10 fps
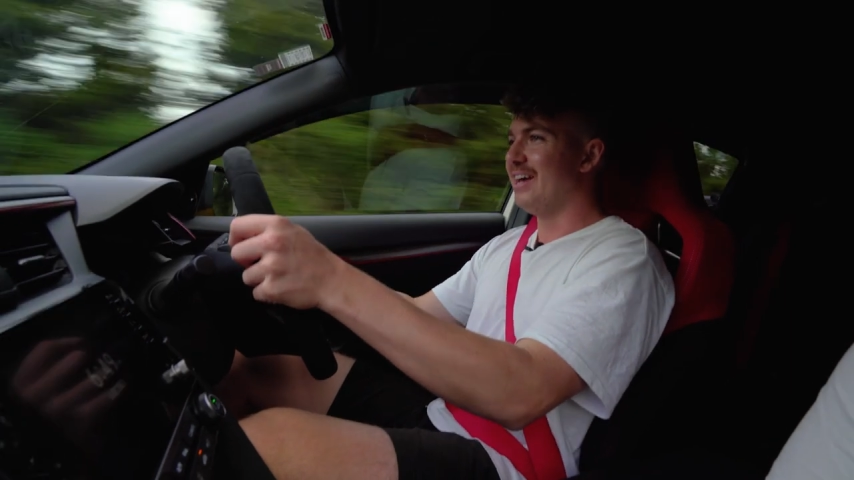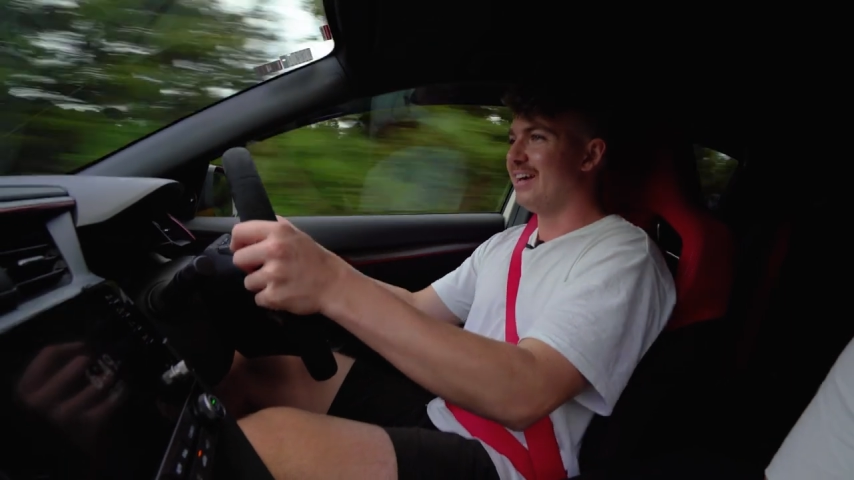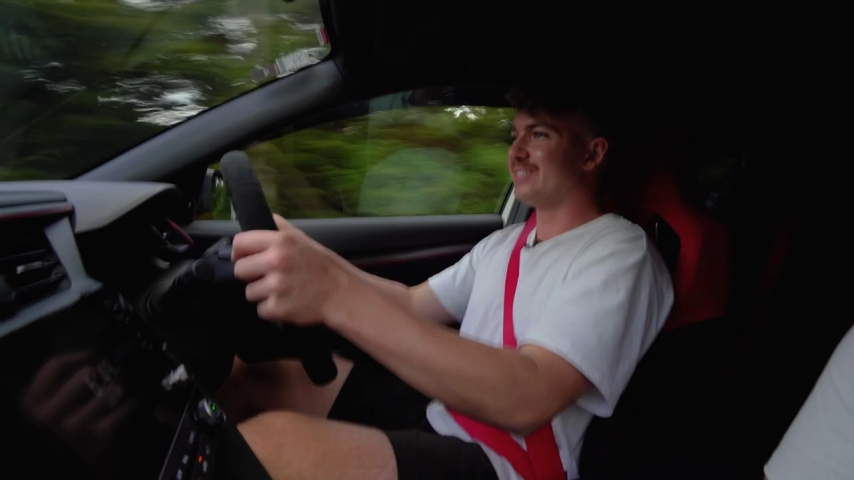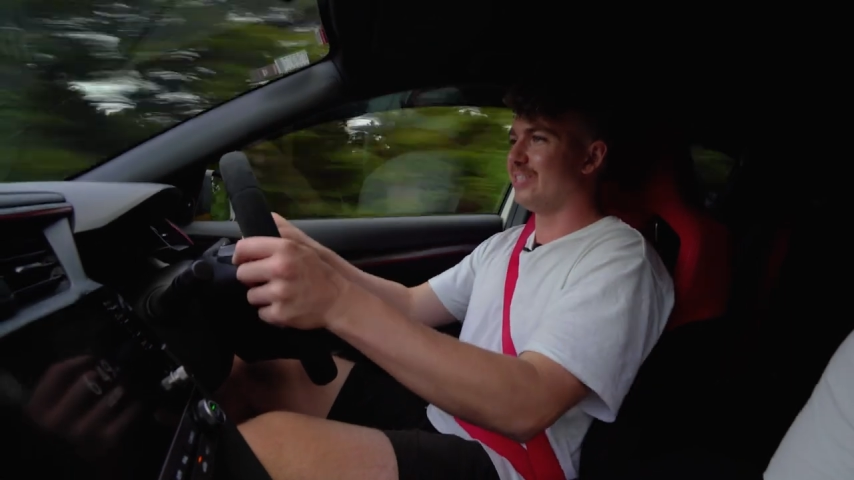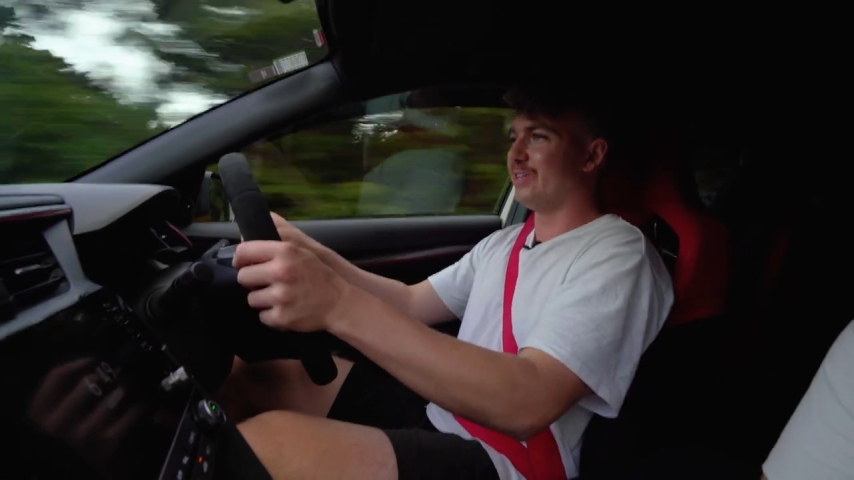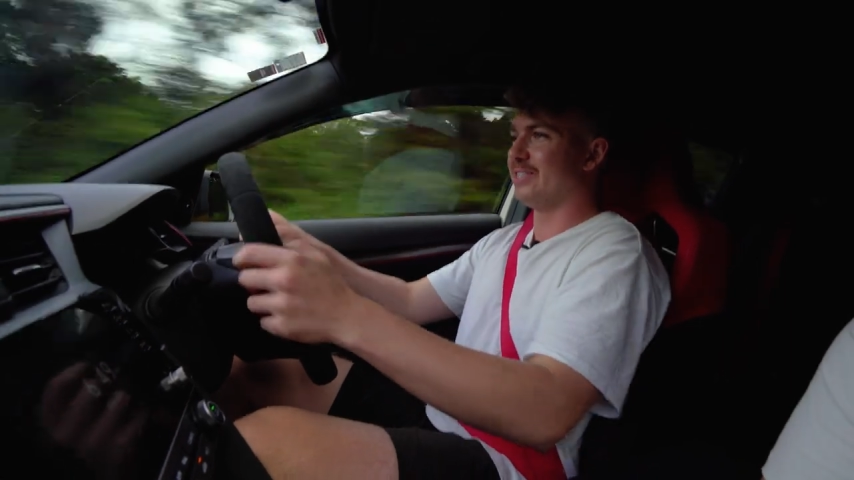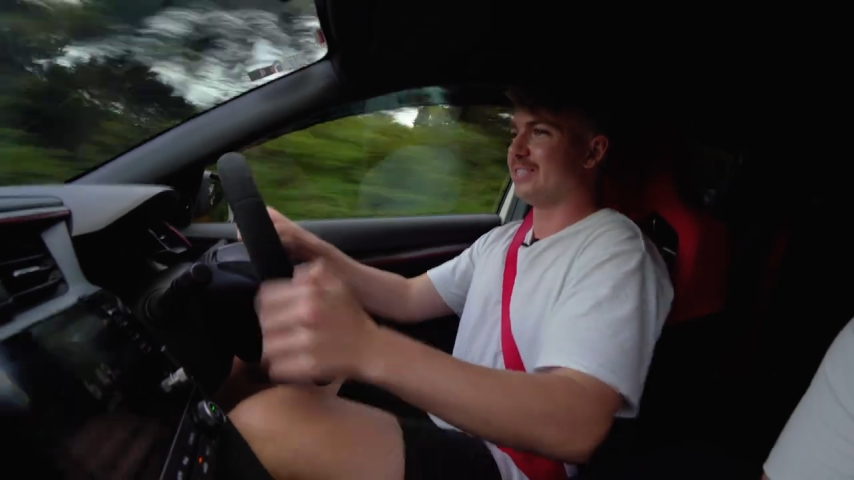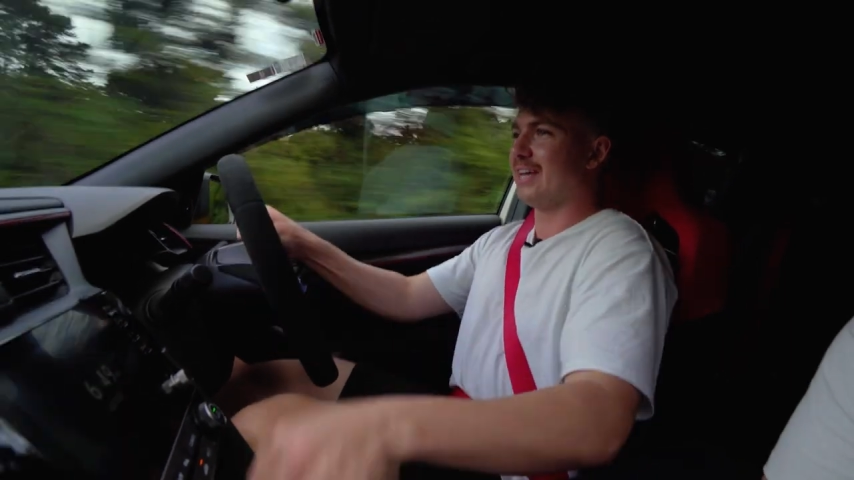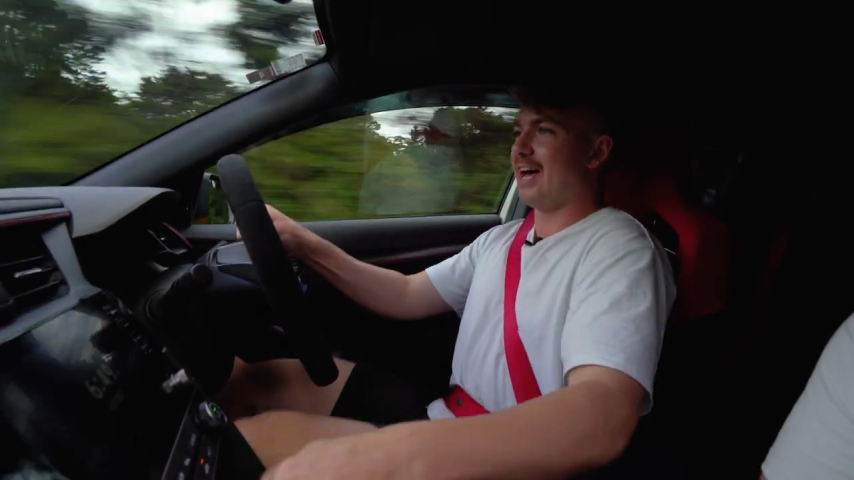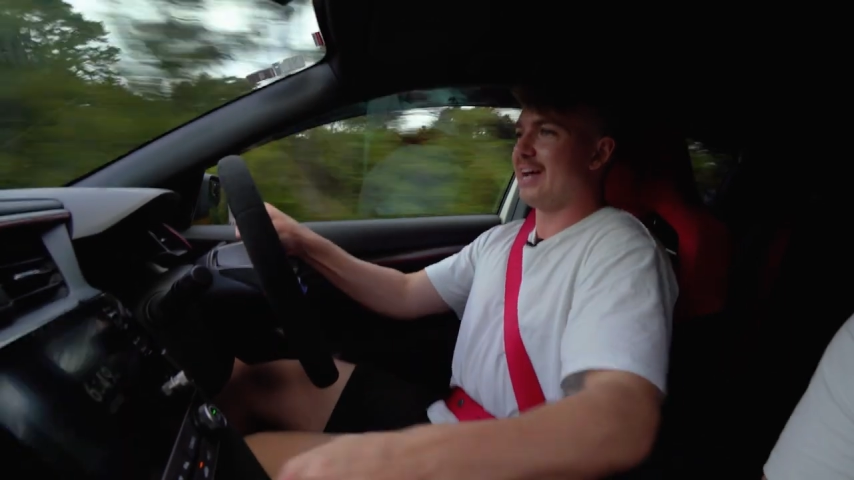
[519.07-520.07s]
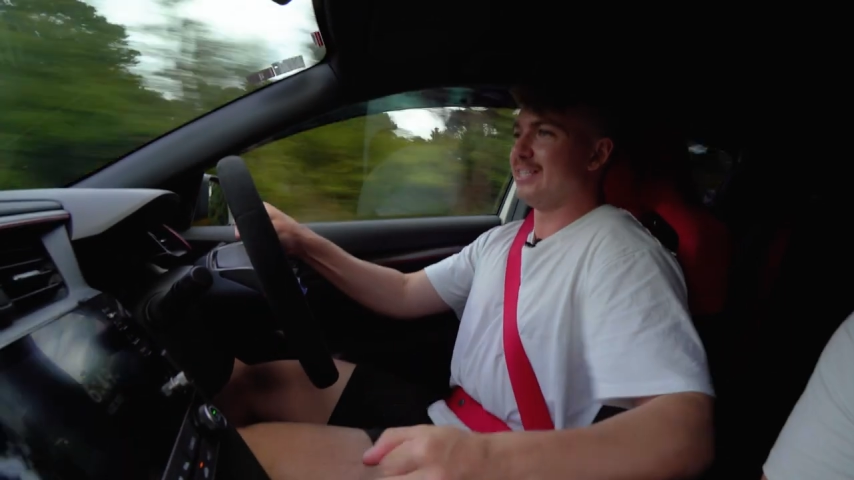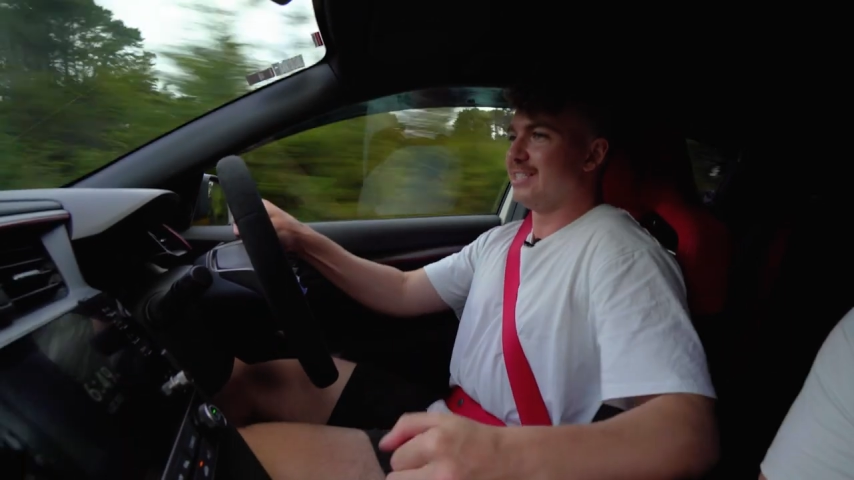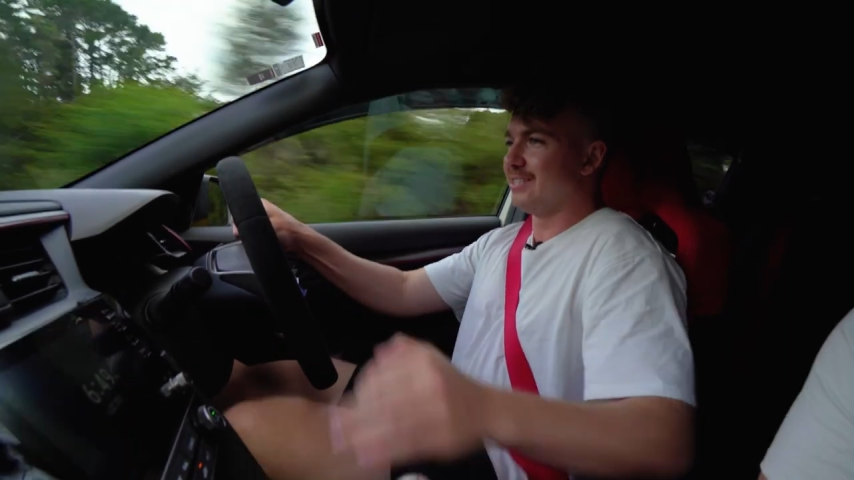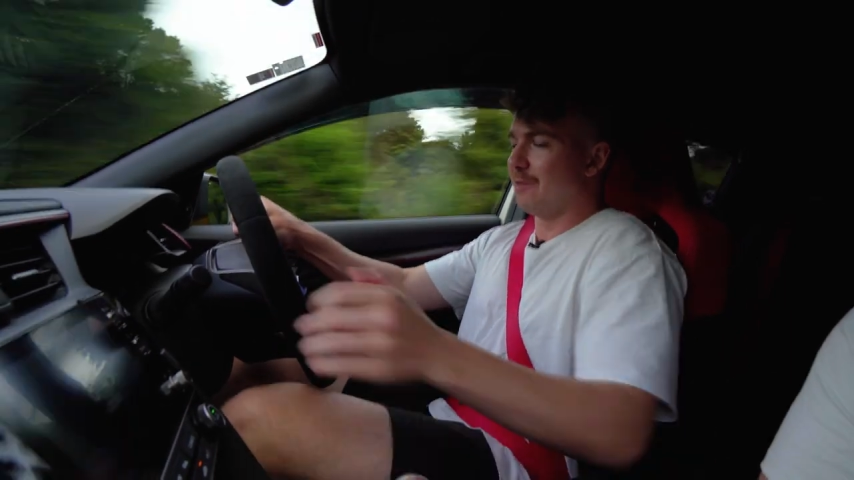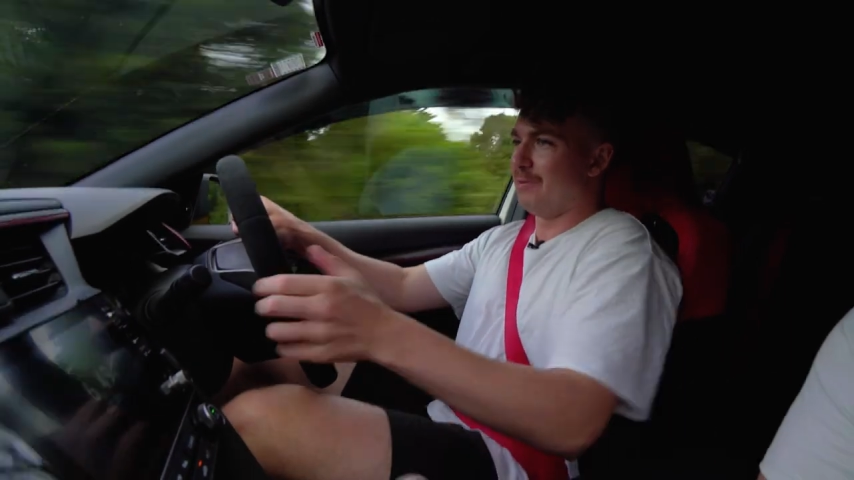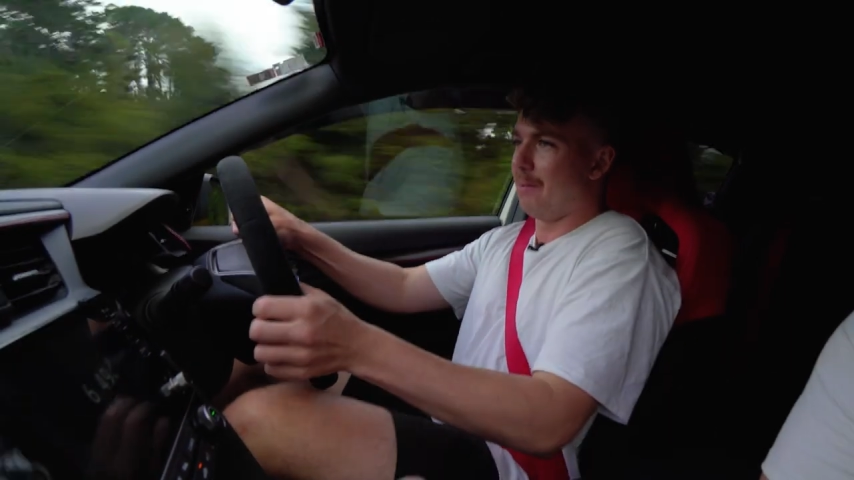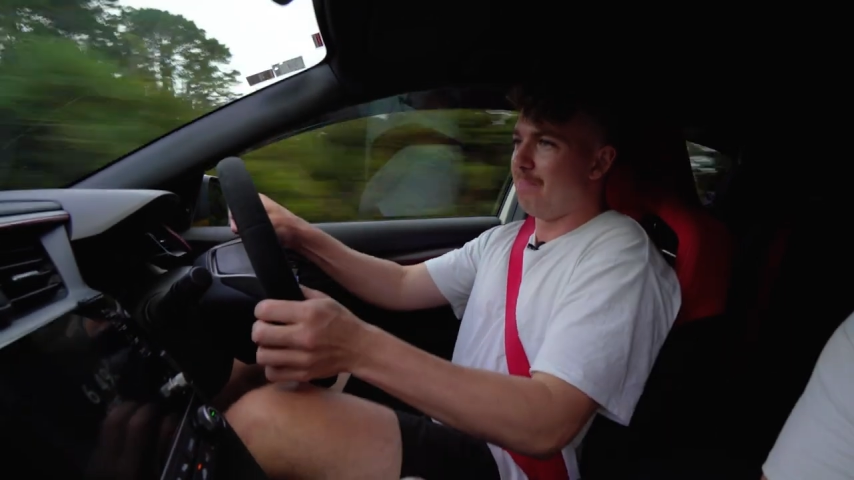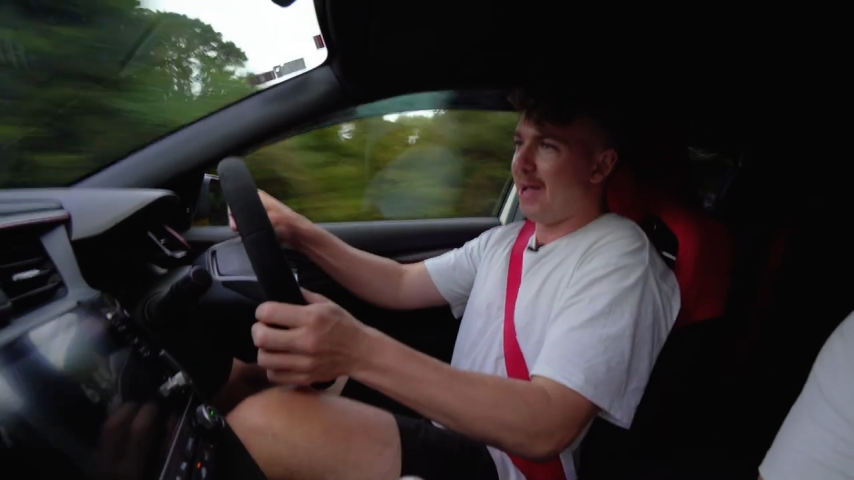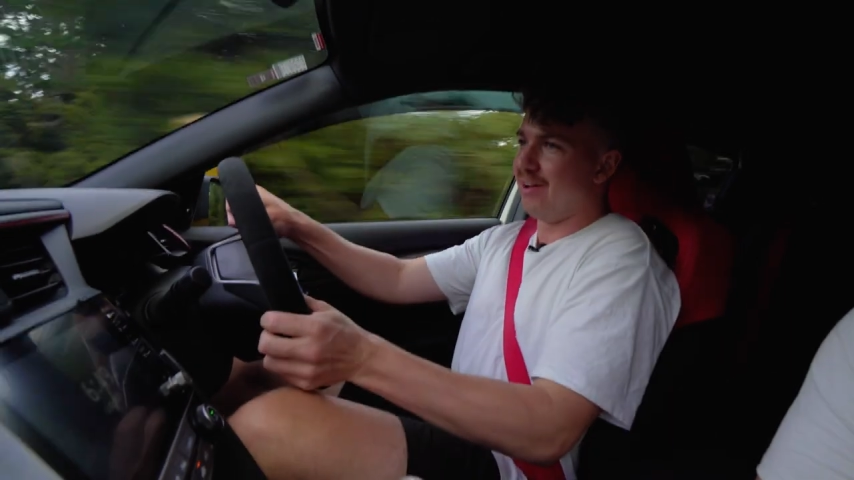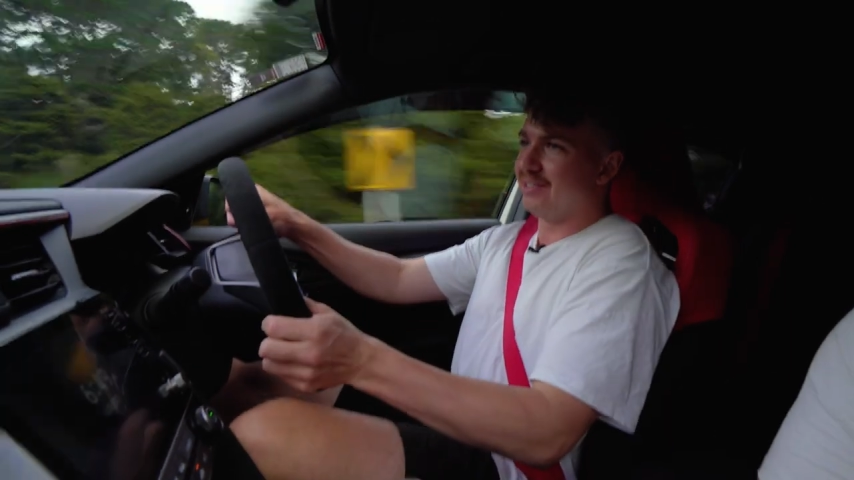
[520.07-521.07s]
As soon as the car gets into a bit of
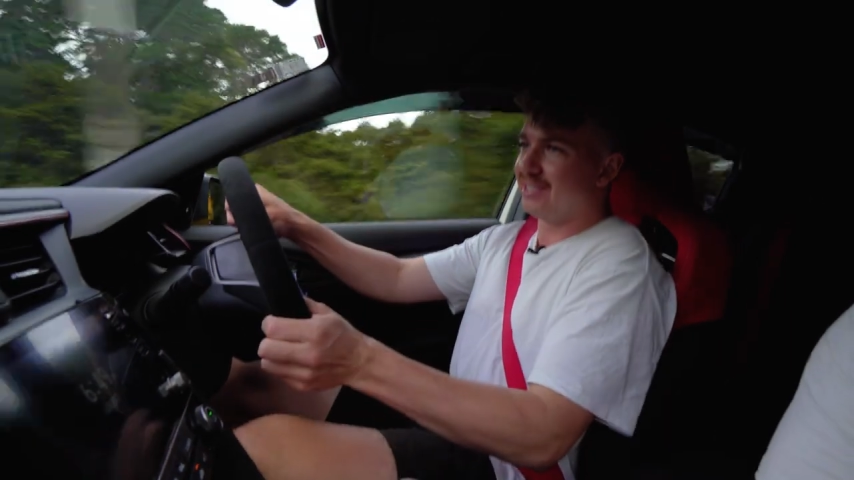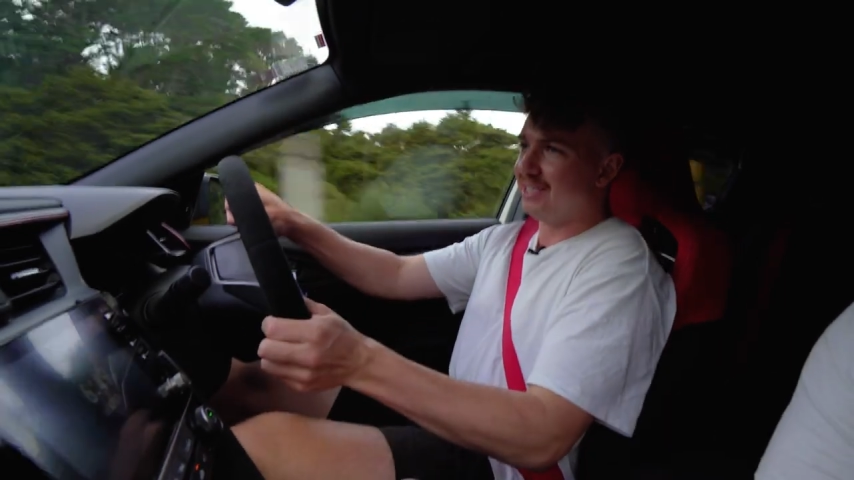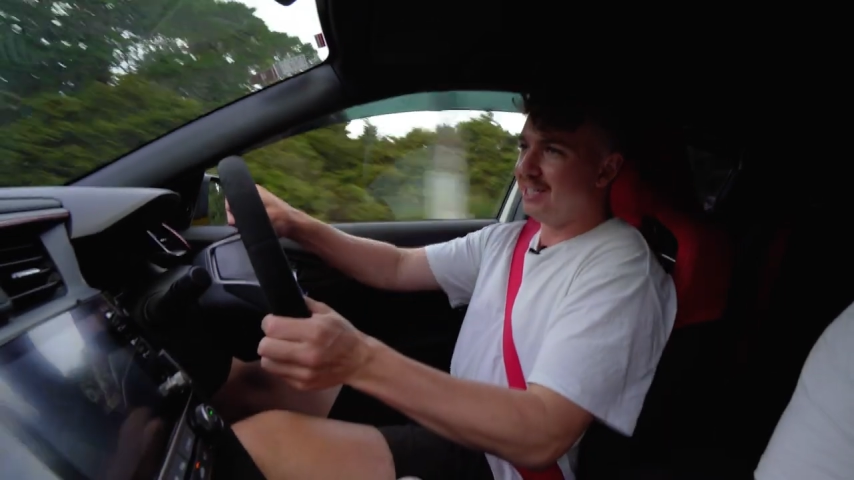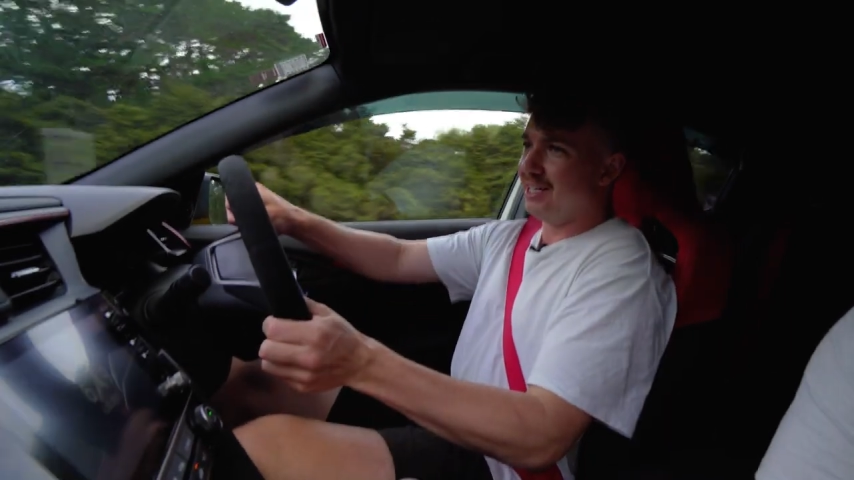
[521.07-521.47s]
bounce,